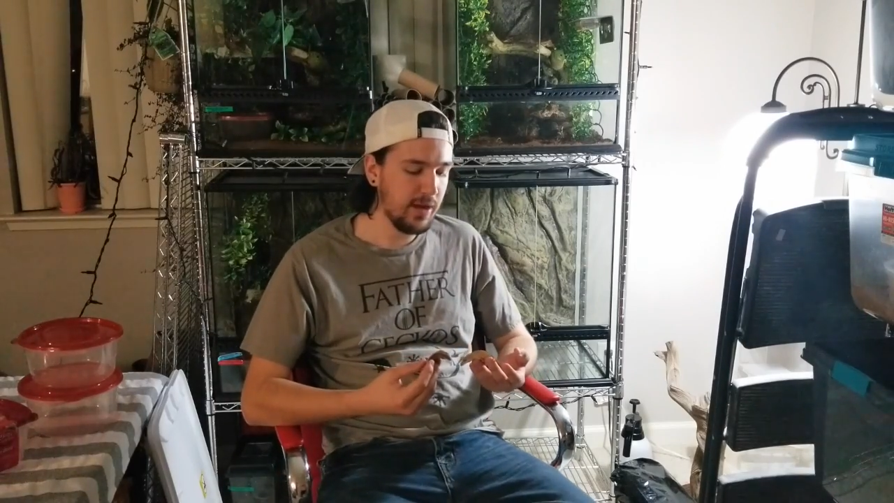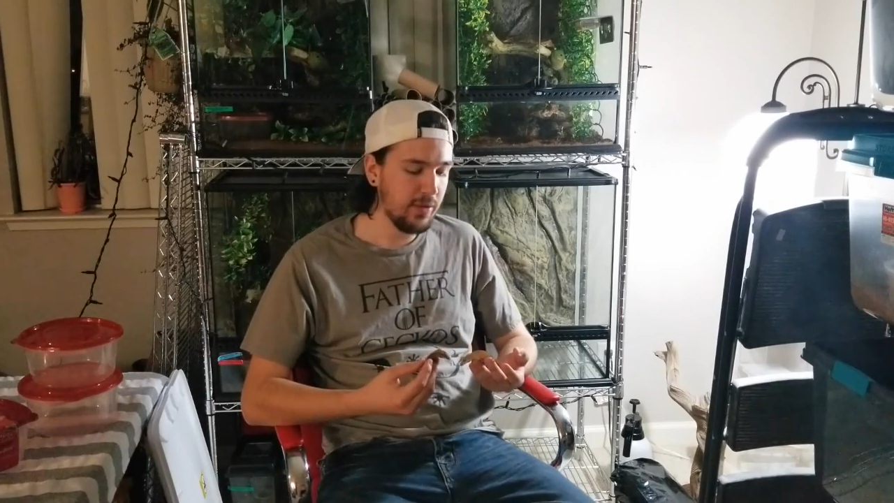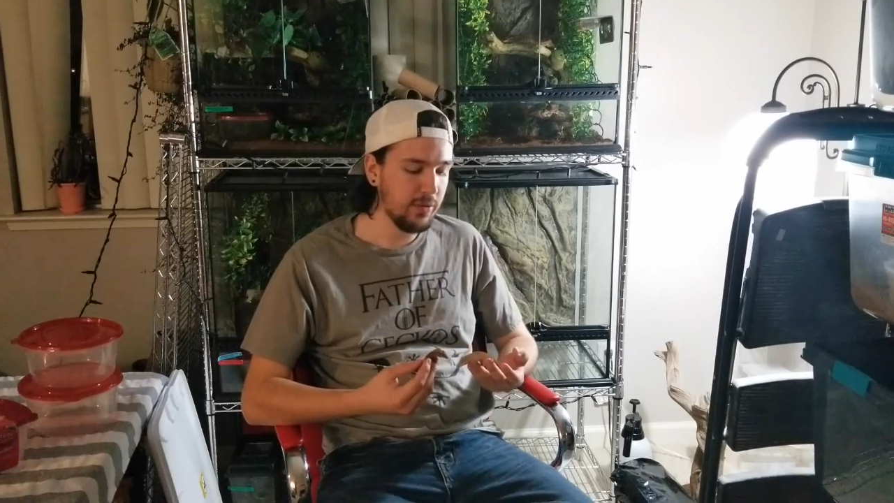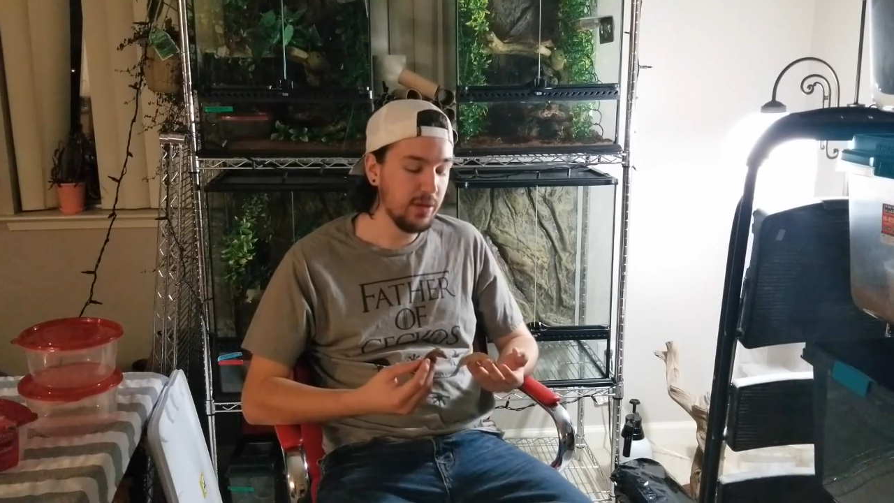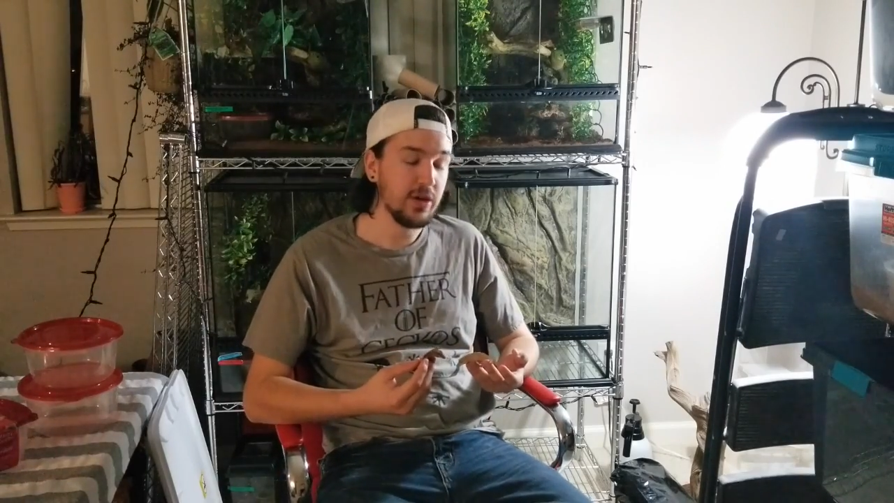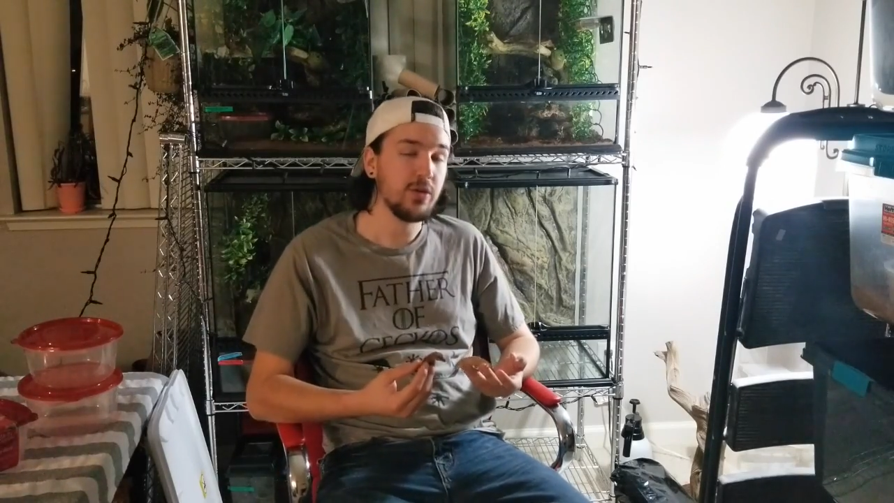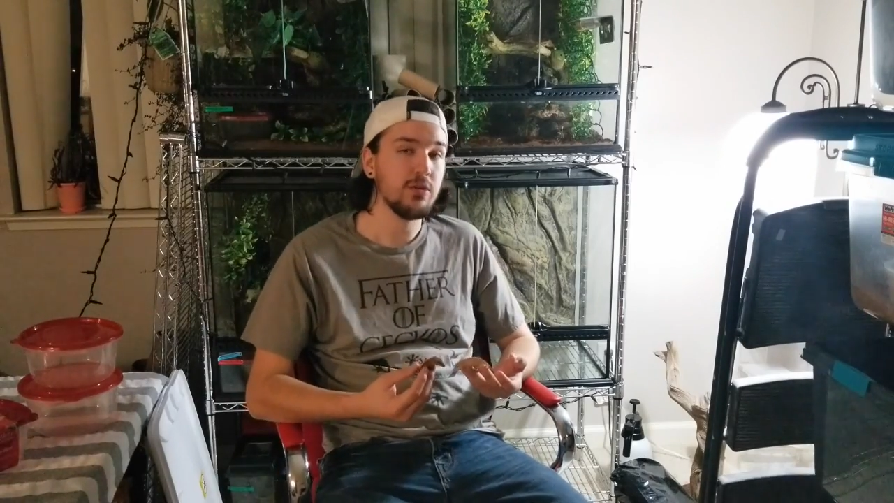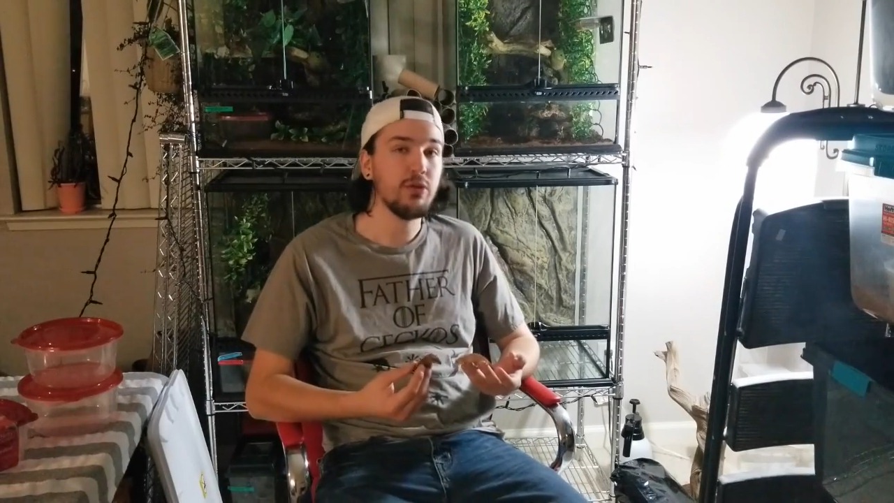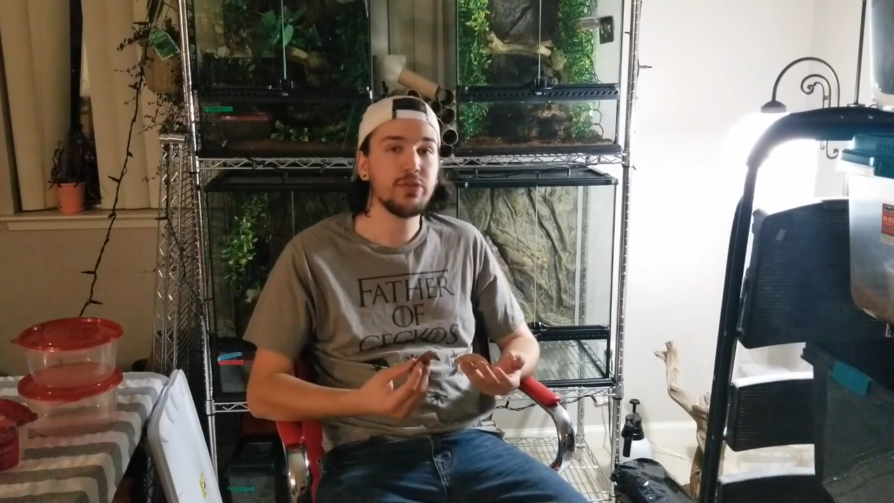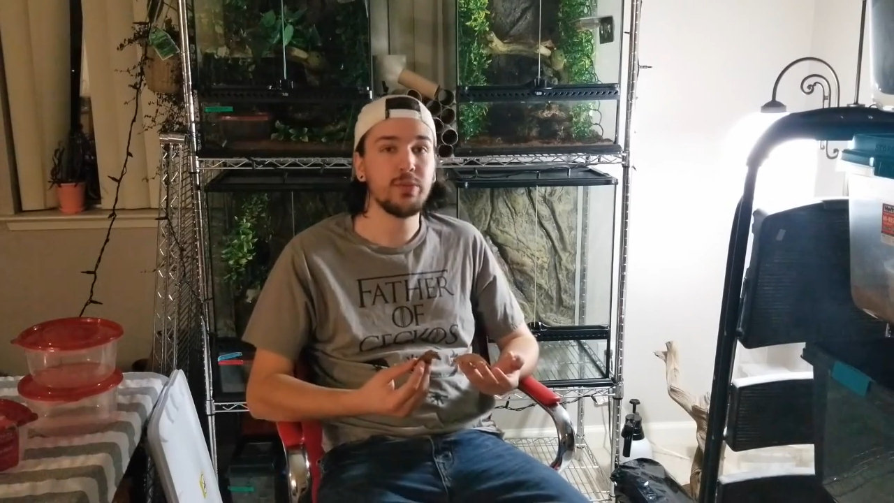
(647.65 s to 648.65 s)
they'll hit a
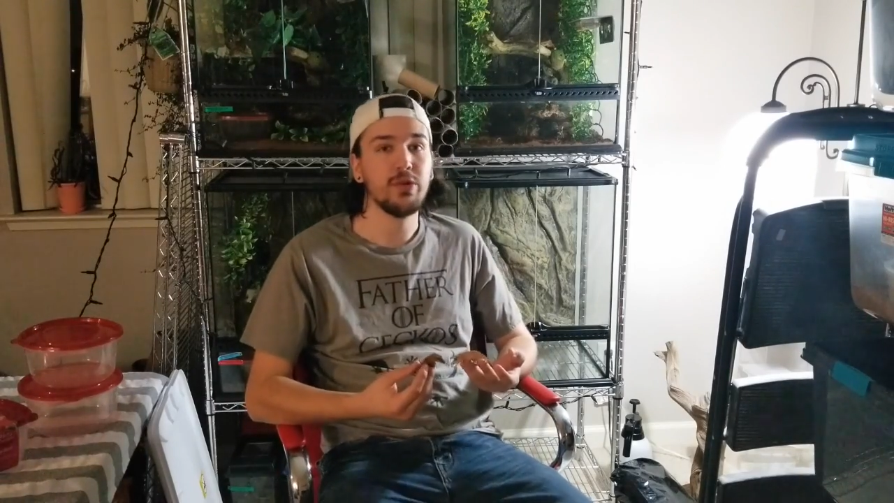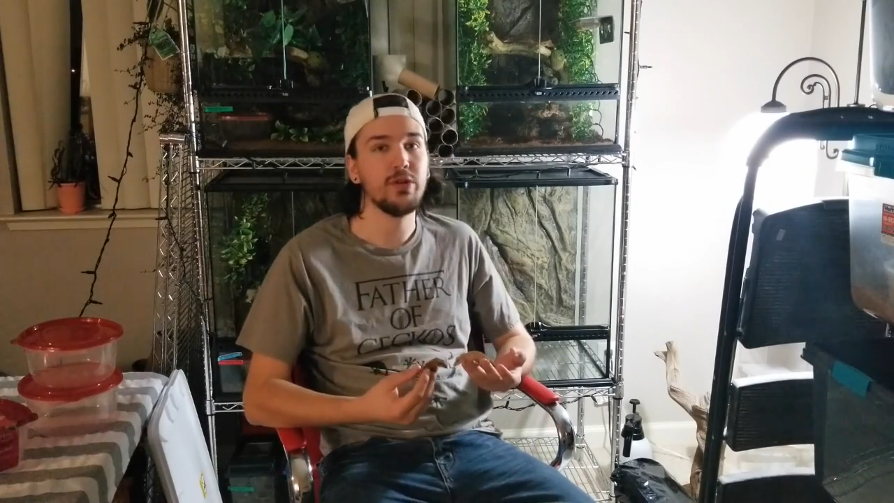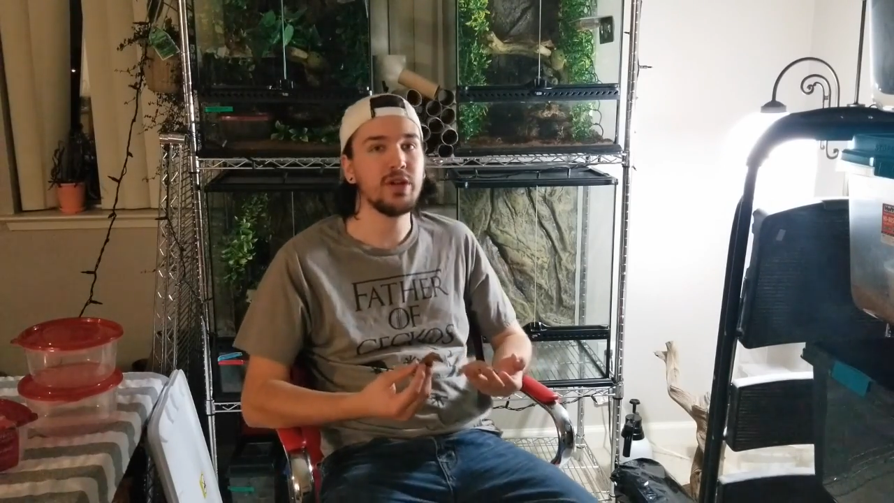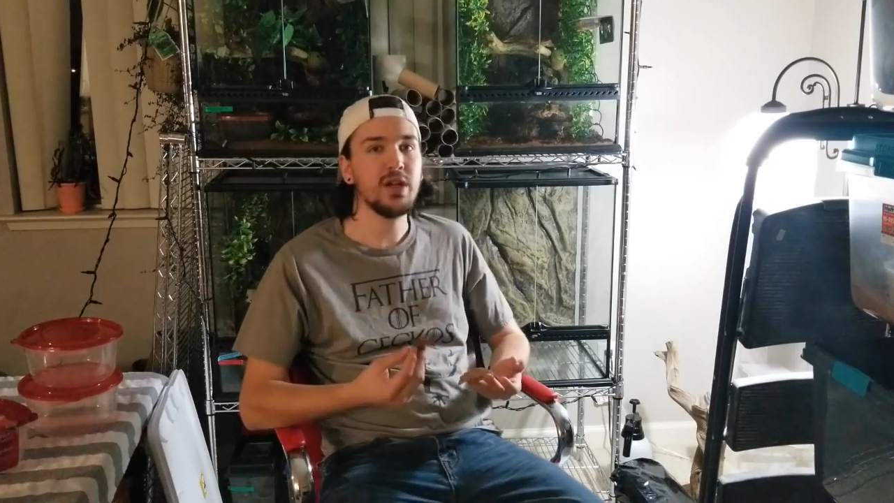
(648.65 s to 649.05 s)
growth spurt,